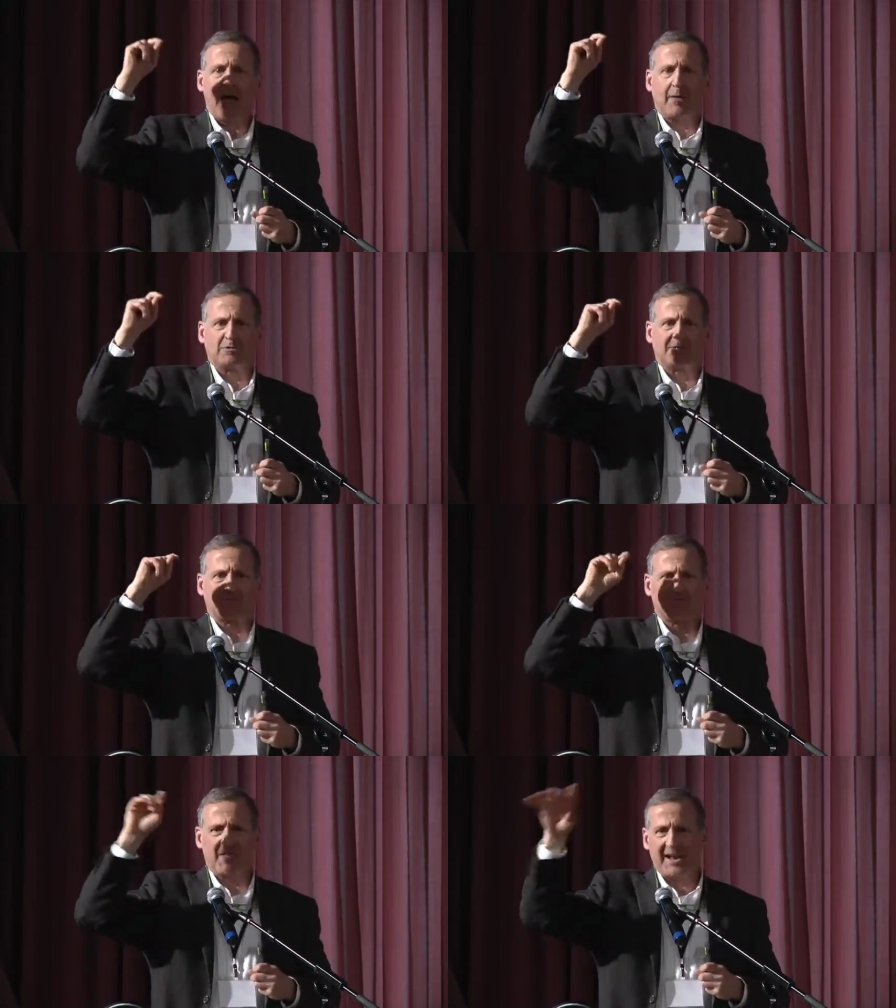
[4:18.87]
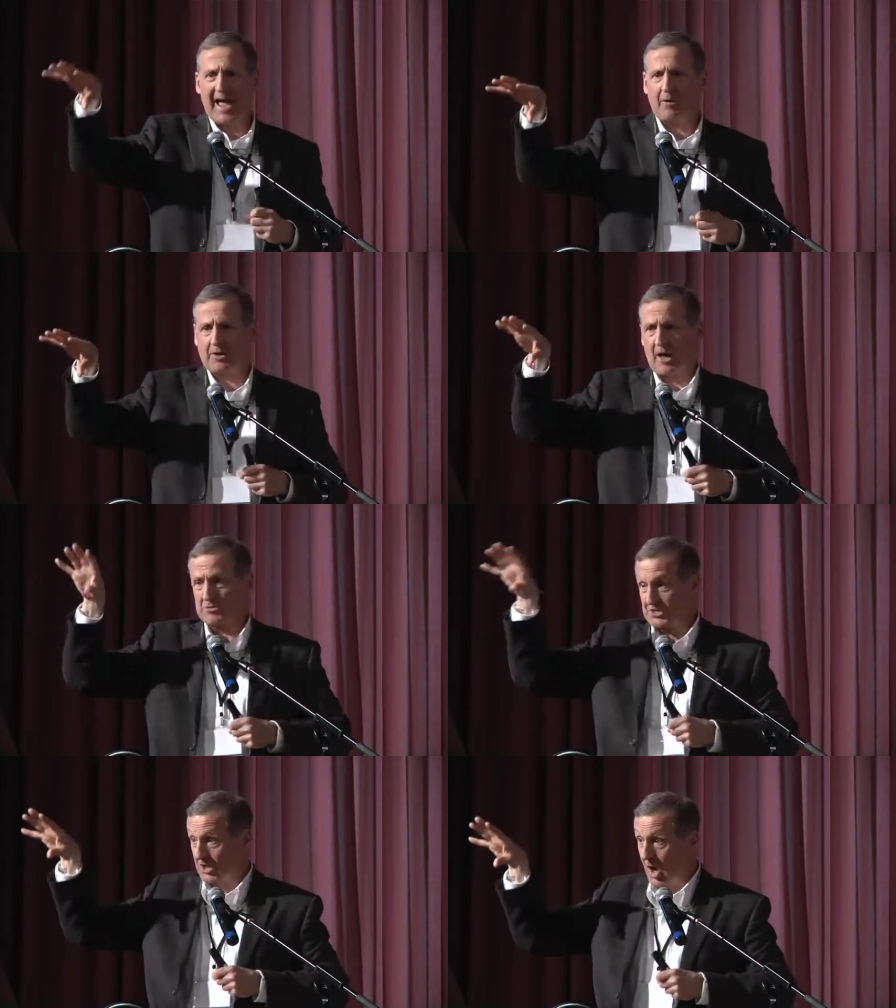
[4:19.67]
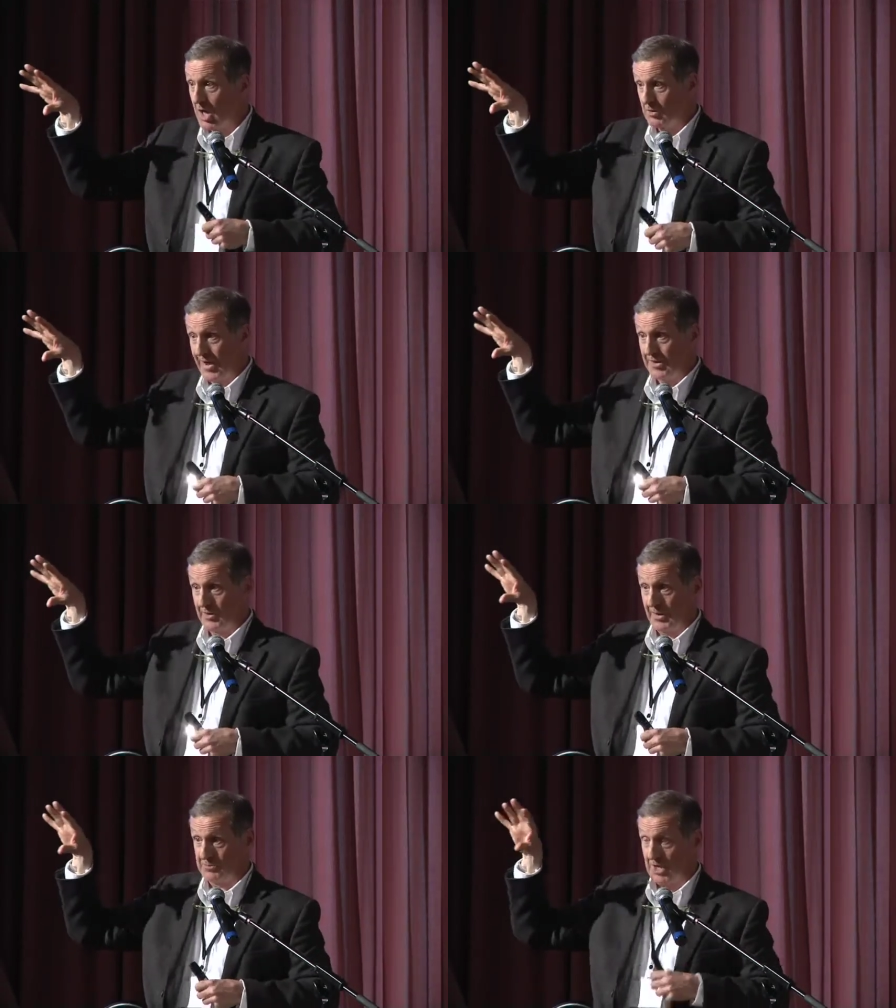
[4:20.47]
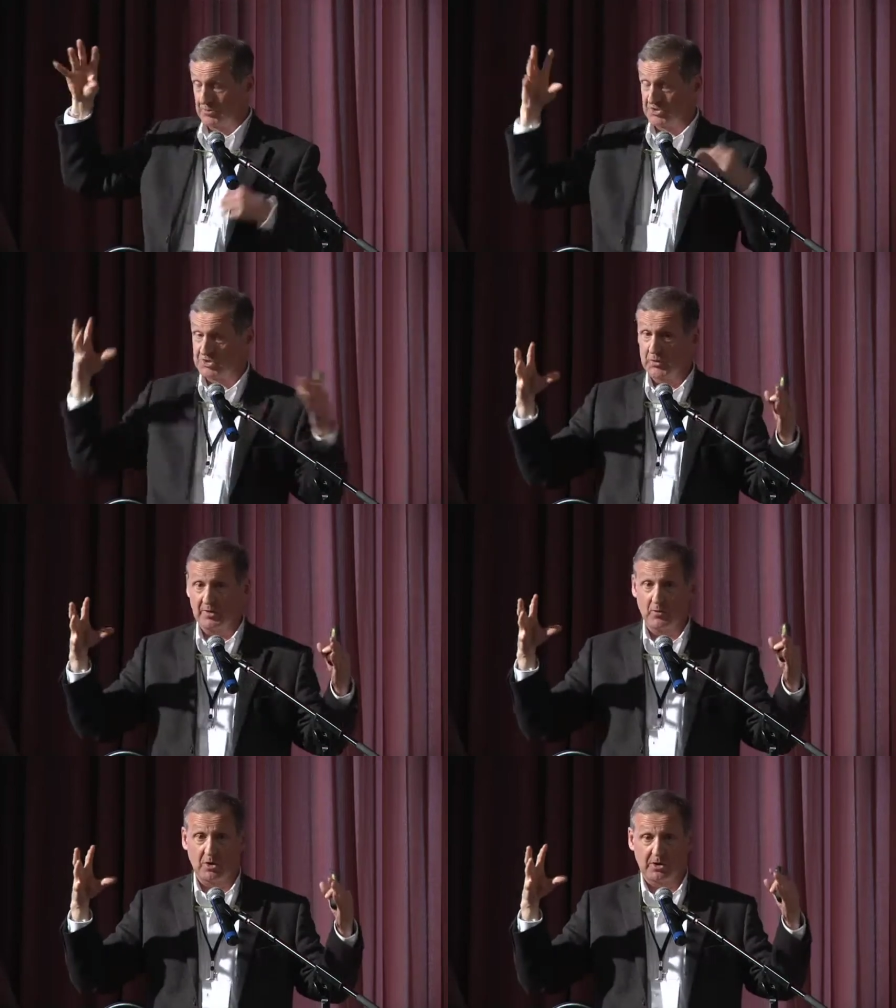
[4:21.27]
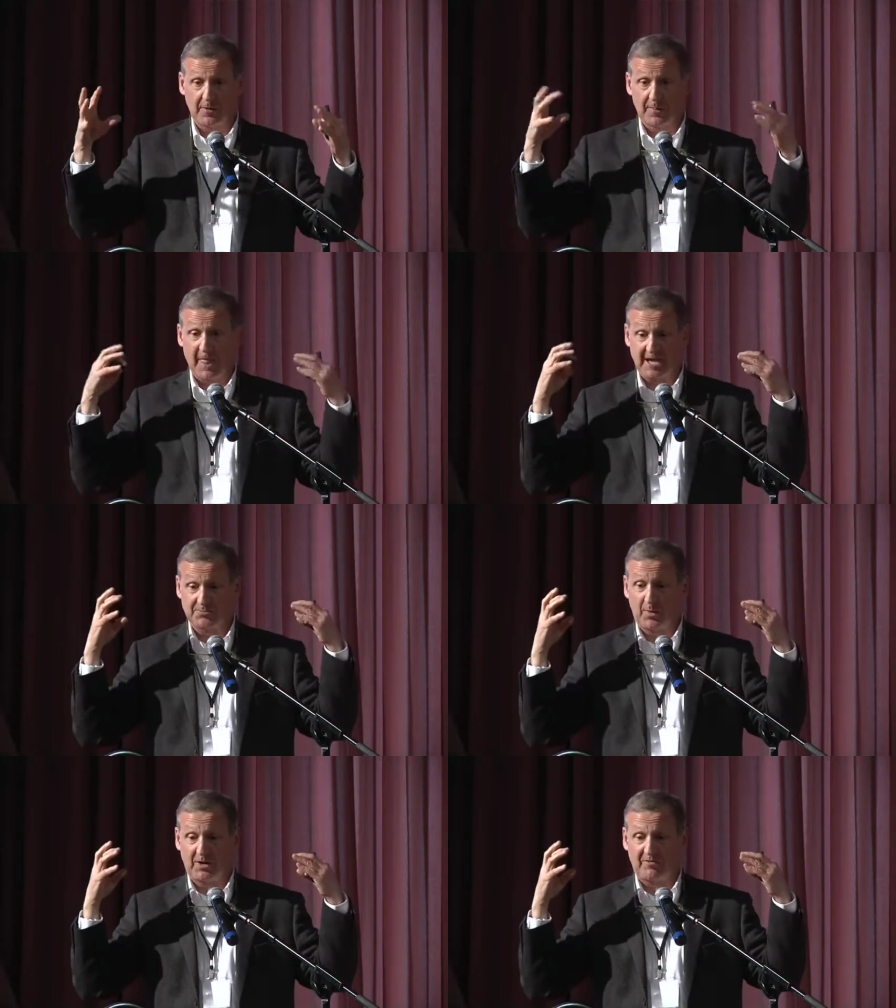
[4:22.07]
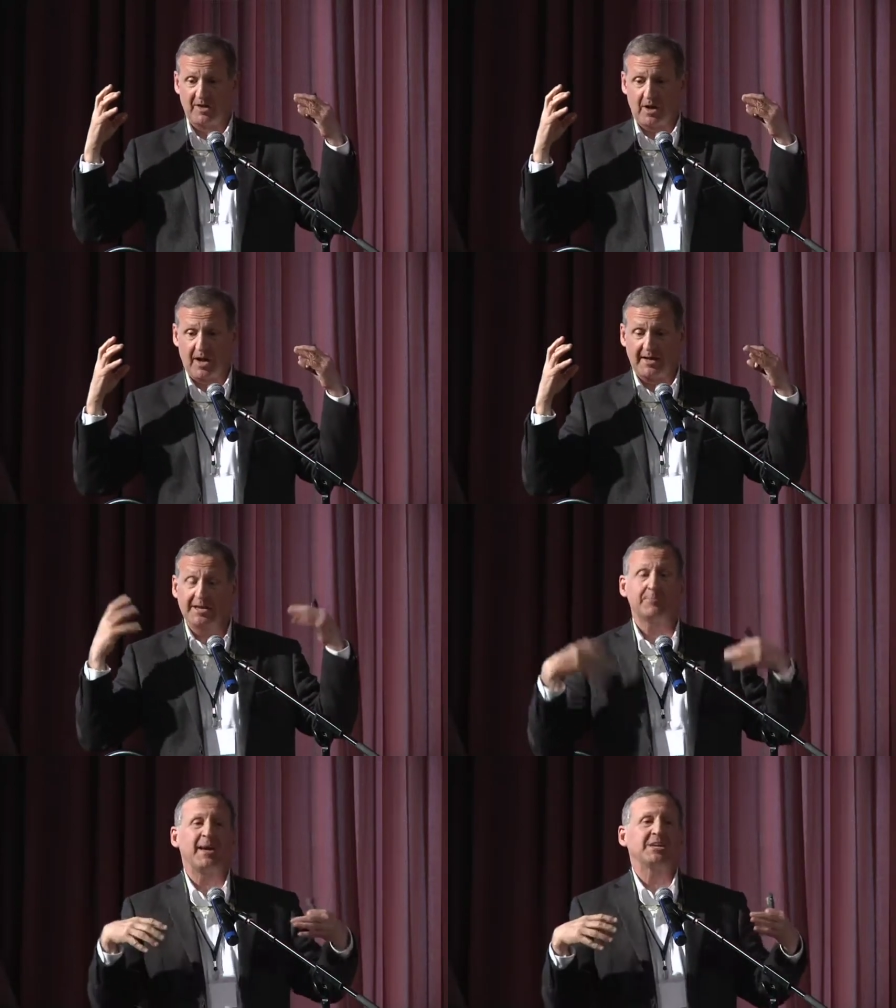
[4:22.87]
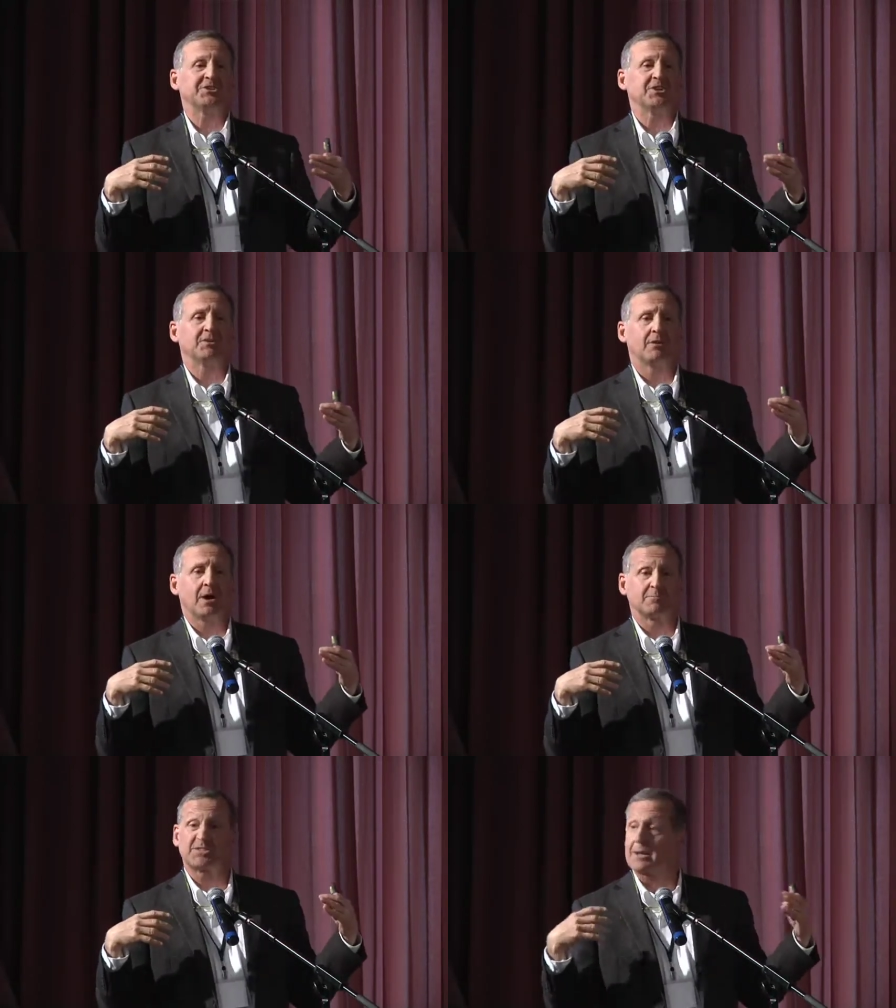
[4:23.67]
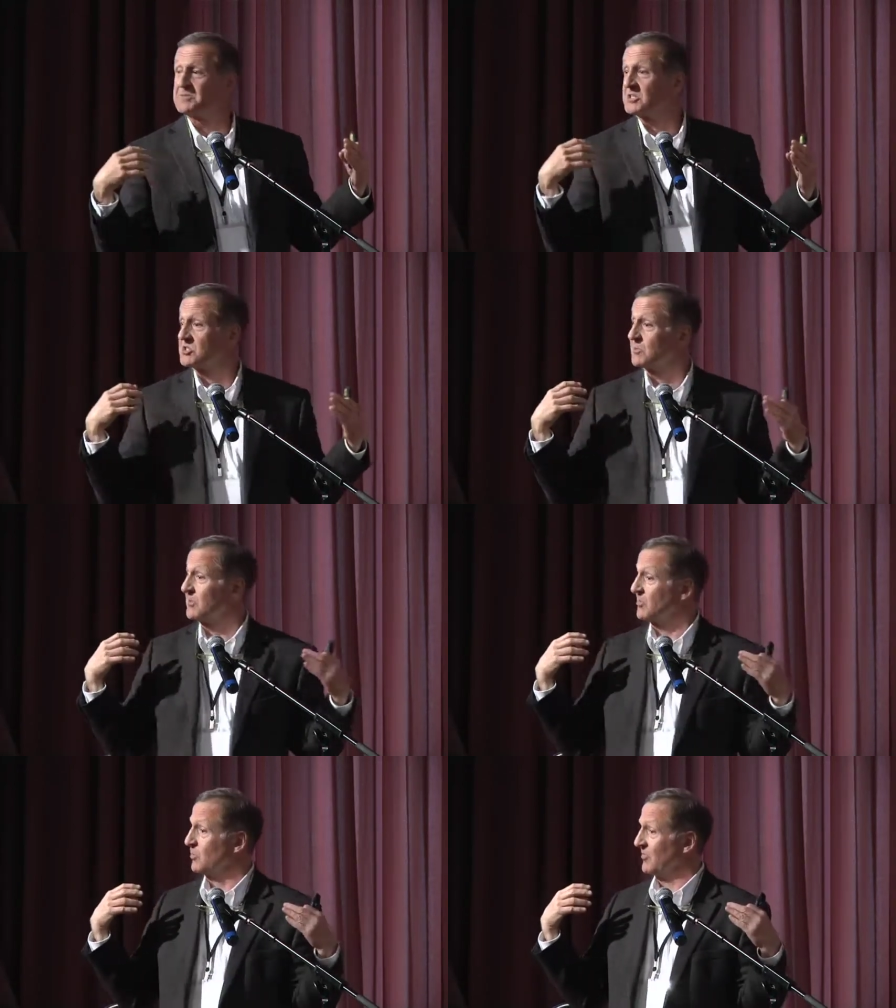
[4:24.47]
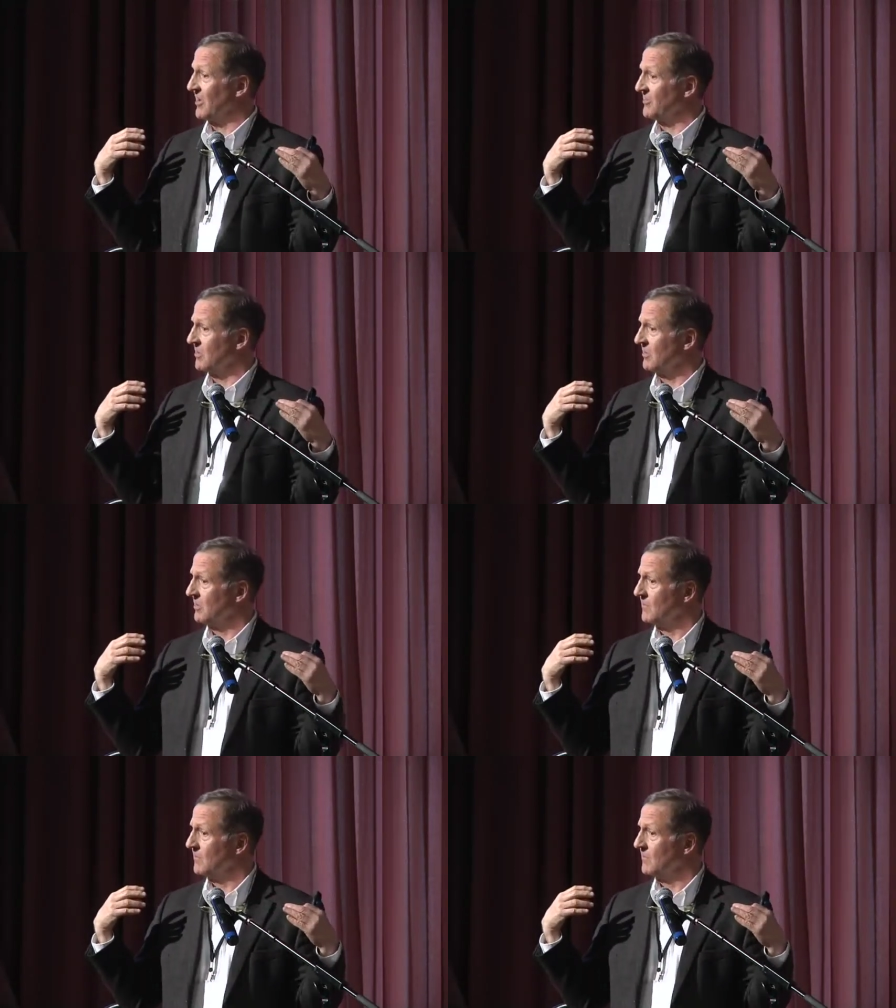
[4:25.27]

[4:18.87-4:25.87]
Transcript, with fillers: I was then out, I was in Colorado, and I was, I was doing work as part of uh, inpatient um, substance abuse prevention.